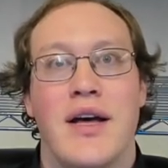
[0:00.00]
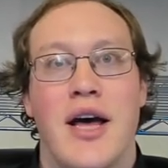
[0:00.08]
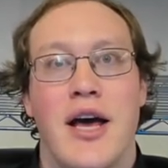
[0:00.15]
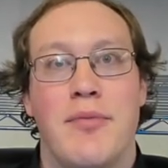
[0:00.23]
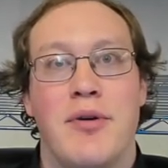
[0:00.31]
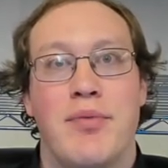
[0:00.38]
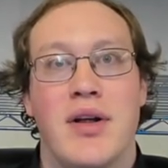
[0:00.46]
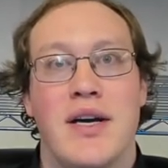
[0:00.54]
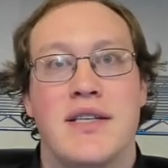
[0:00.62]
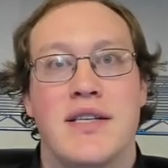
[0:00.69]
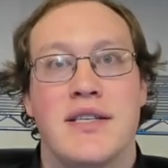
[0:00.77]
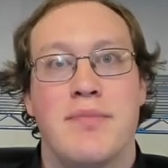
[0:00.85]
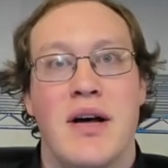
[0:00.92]
Amy
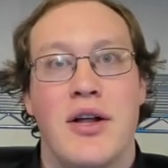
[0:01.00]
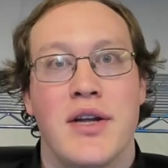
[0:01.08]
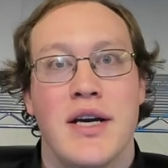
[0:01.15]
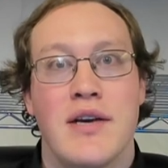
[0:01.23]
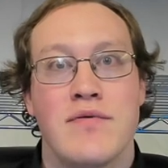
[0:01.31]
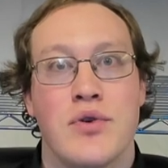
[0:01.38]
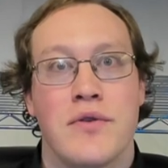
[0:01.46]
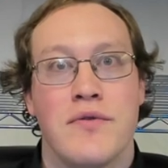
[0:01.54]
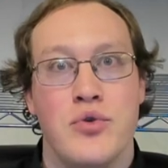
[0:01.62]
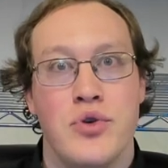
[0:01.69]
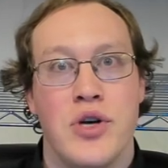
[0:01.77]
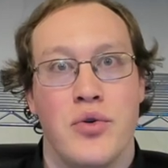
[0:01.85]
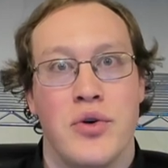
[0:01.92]
plays a spell that gives her a
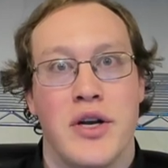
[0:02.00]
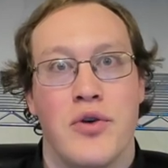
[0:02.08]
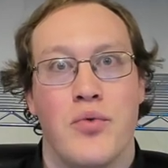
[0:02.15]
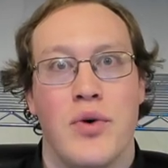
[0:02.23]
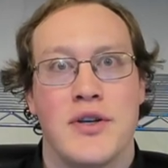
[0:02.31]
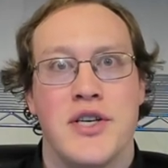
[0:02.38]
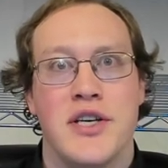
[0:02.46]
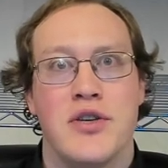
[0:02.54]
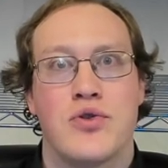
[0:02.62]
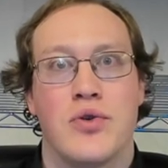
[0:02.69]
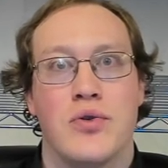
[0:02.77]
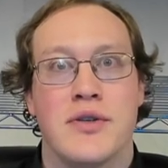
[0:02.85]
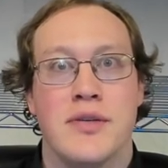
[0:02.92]
food token while she
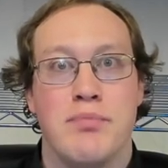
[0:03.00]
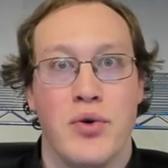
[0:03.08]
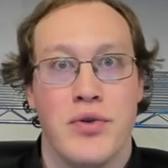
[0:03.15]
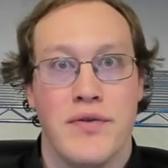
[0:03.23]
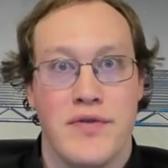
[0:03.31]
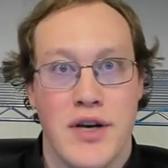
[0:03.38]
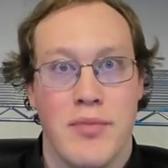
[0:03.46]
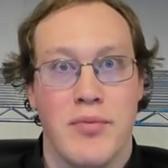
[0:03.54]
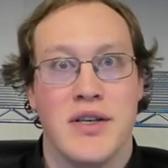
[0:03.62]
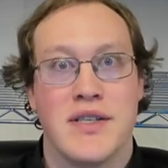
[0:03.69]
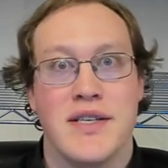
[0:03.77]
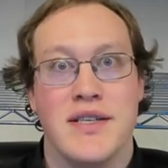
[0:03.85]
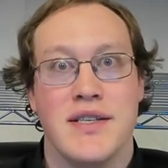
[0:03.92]
controls both of Doubling
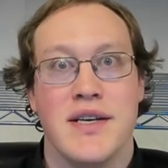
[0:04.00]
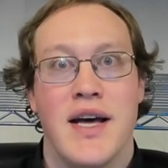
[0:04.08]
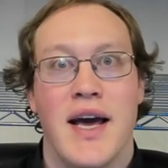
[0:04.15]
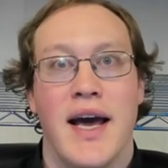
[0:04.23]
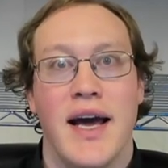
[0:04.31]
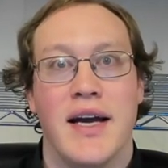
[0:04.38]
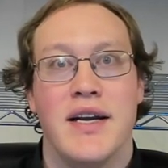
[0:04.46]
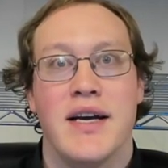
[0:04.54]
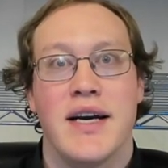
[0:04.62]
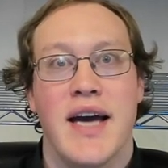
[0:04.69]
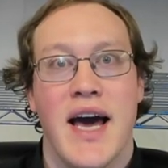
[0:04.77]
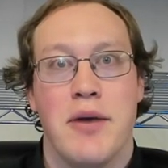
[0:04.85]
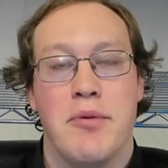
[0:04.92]
Season and
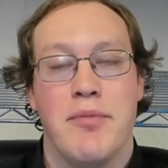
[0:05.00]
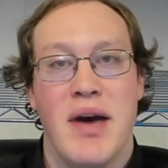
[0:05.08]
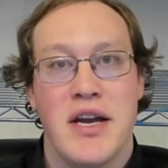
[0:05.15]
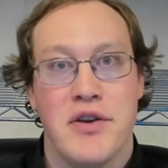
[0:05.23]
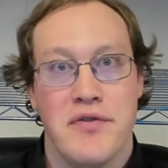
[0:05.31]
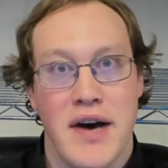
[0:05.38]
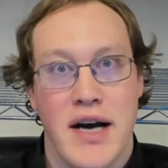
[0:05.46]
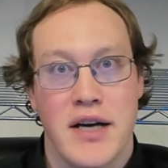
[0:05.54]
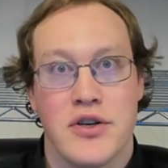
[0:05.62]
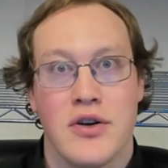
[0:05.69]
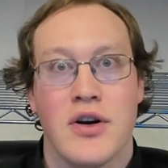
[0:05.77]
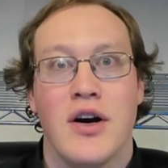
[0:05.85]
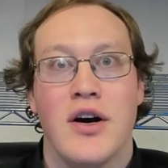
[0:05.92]
Academy
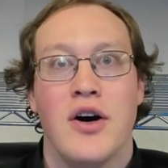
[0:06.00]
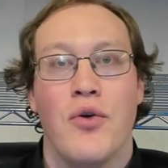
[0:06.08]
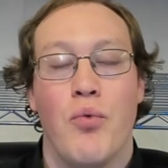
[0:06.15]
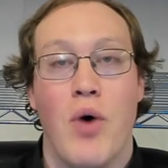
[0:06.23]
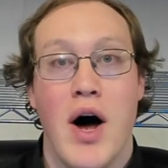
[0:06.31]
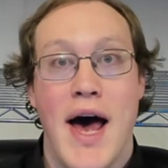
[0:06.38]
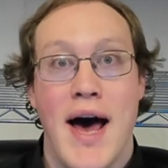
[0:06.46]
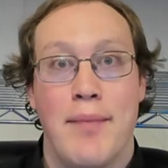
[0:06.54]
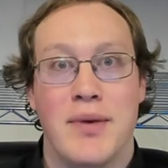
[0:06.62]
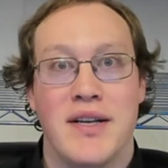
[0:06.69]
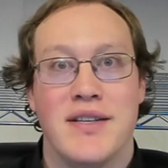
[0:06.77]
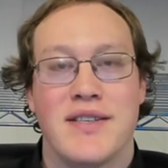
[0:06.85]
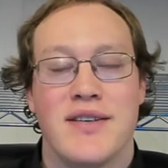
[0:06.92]
Manufactor. What
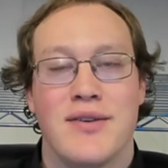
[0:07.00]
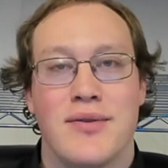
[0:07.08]
happens?